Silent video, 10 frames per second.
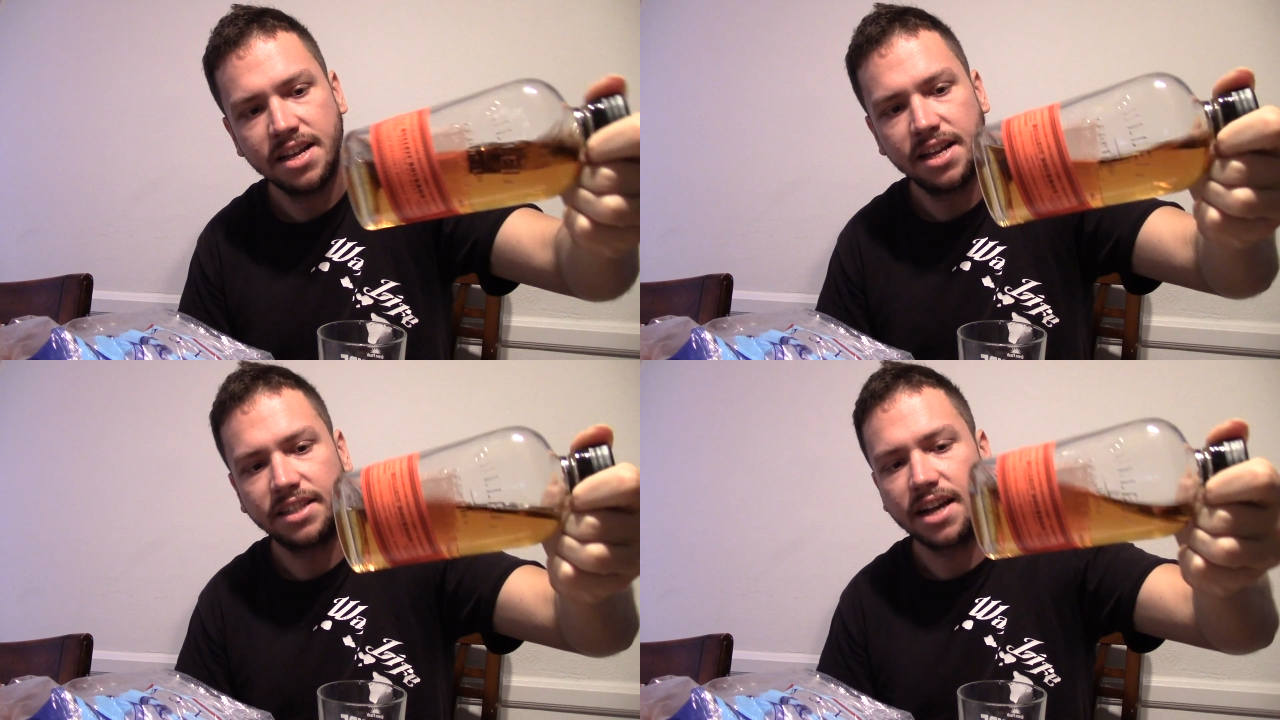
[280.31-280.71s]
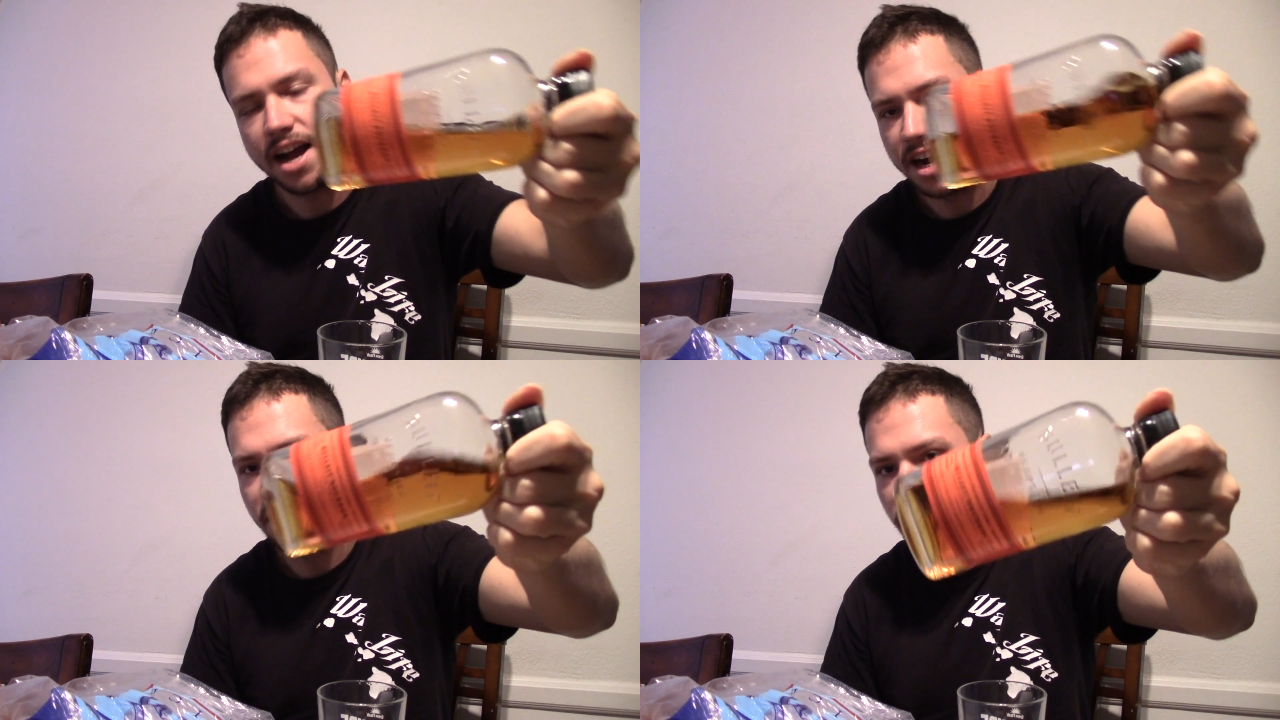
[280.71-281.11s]
it's a
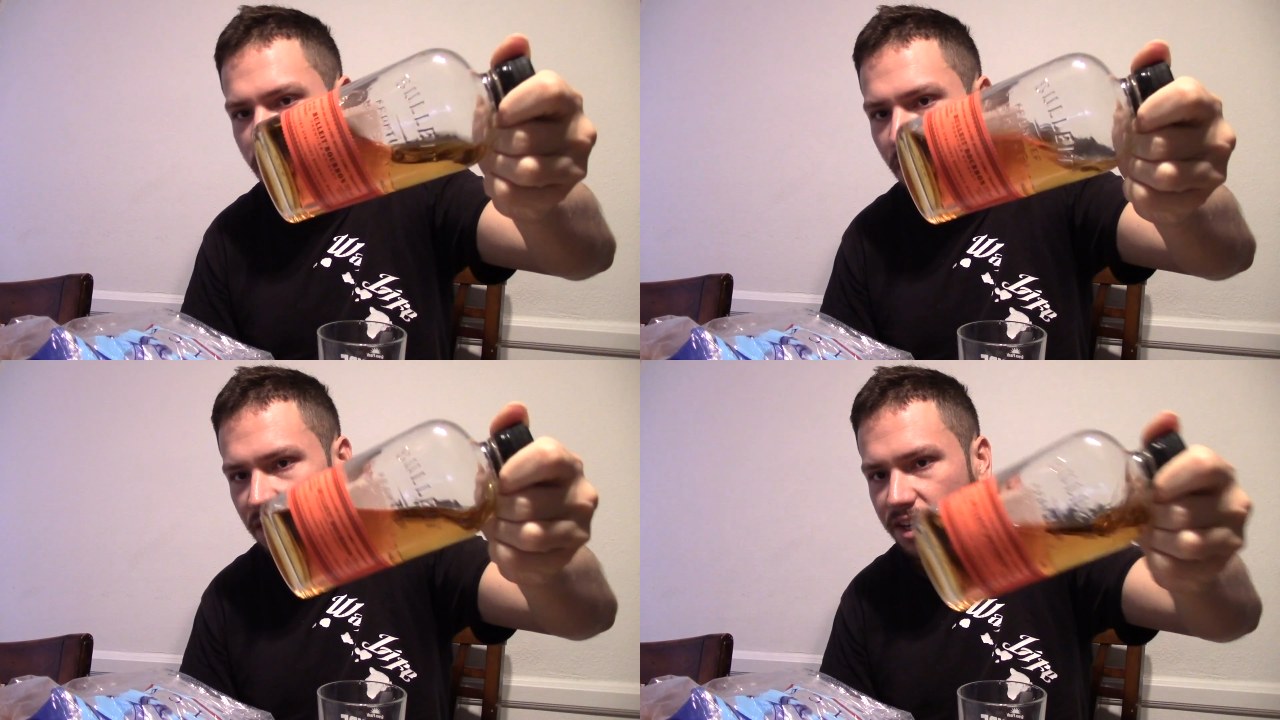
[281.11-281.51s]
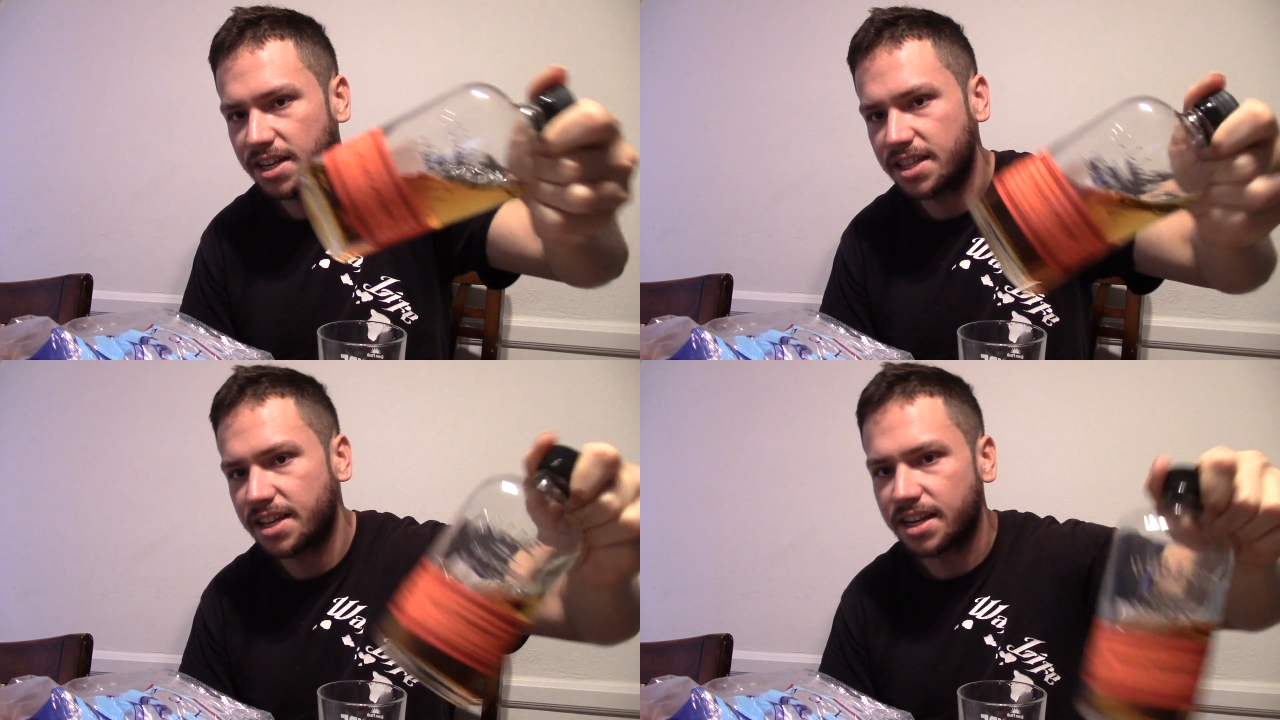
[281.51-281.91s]
higher
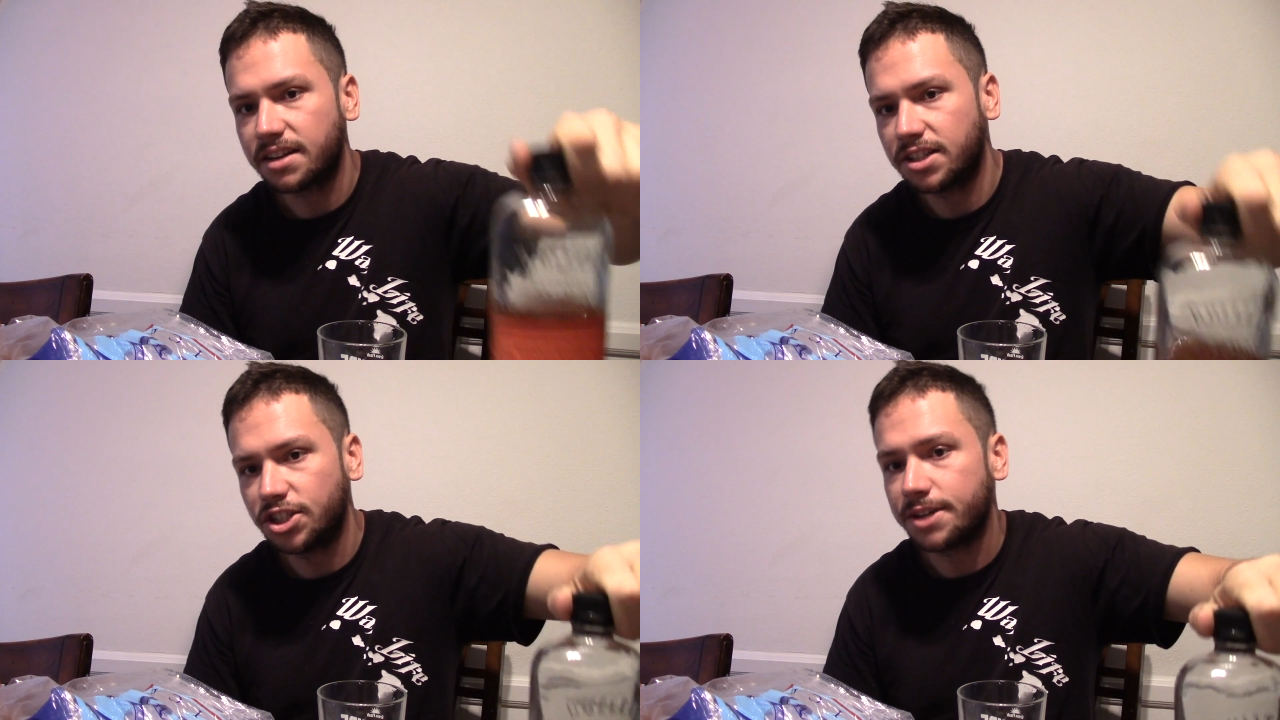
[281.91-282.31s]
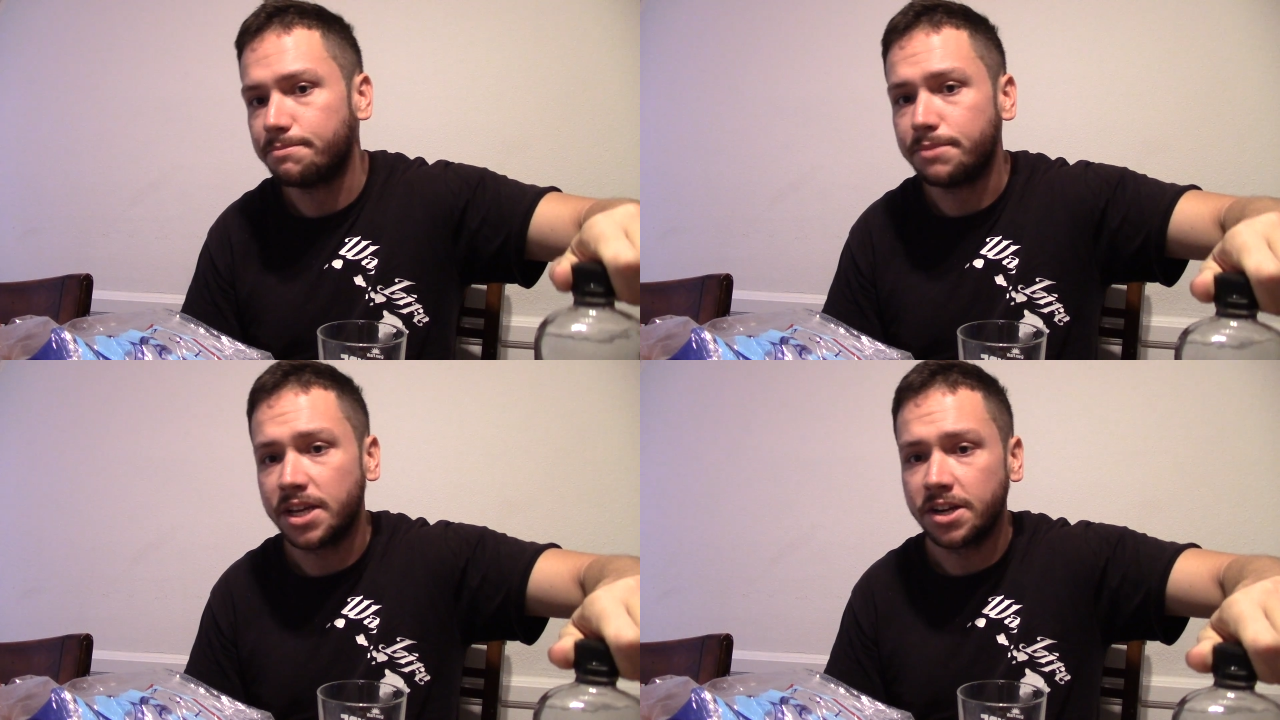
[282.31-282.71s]
quality than
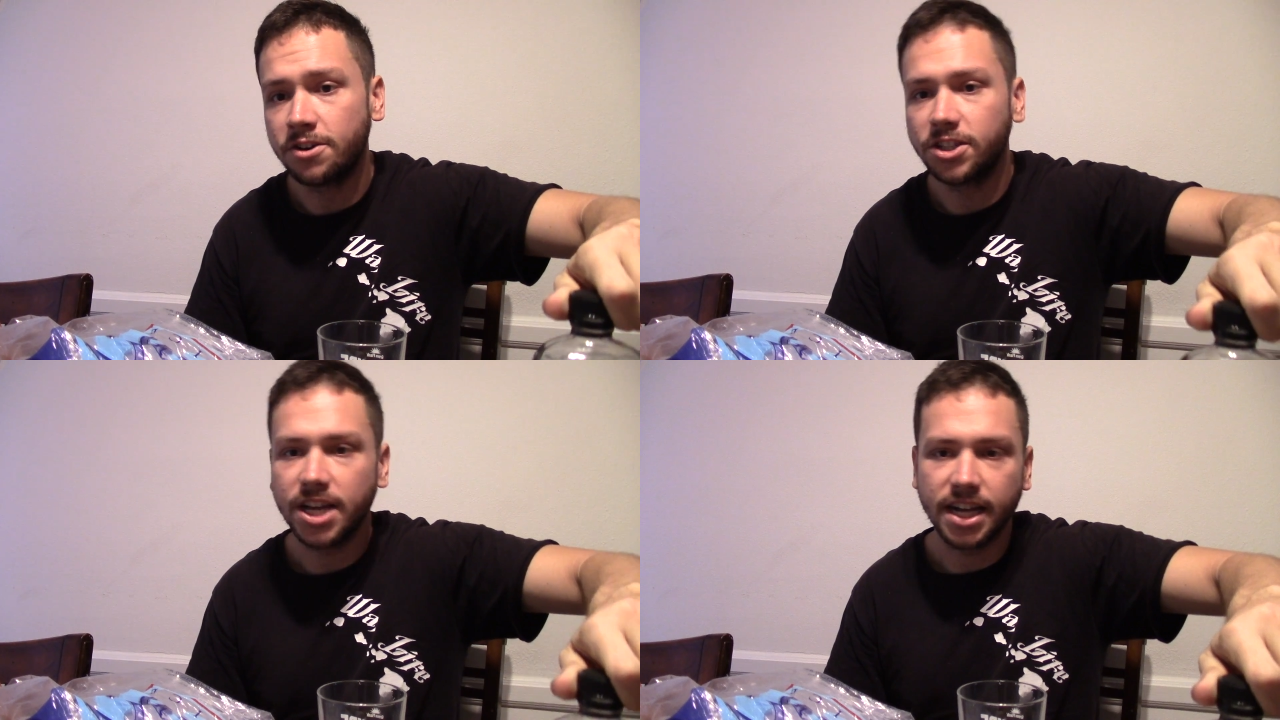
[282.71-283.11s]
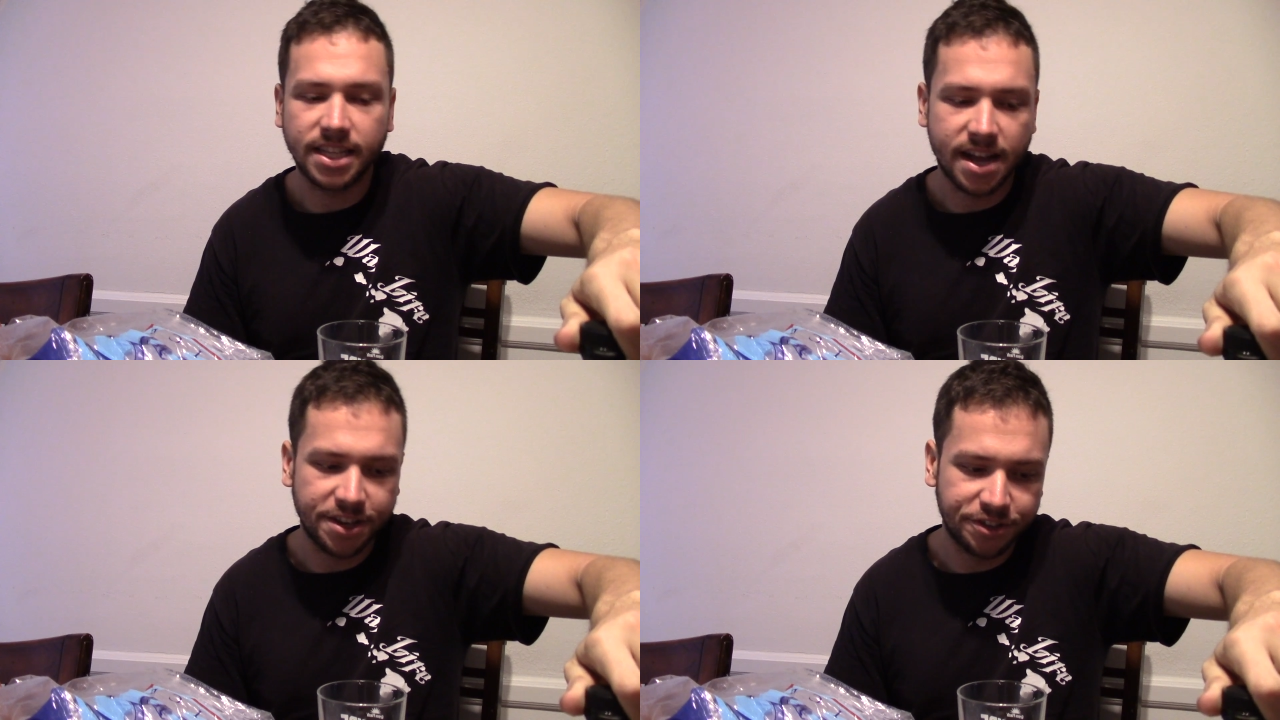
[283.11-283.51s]
Jim Beam or Jack
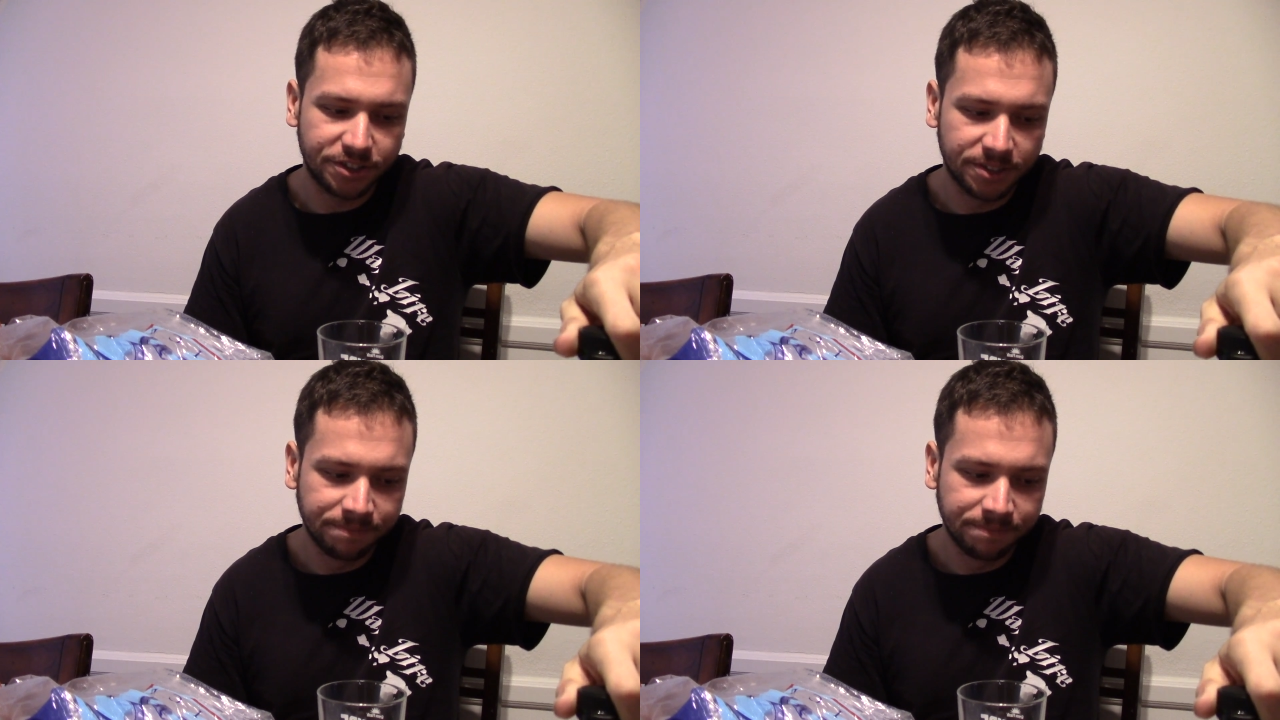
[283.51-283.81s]
Daniels,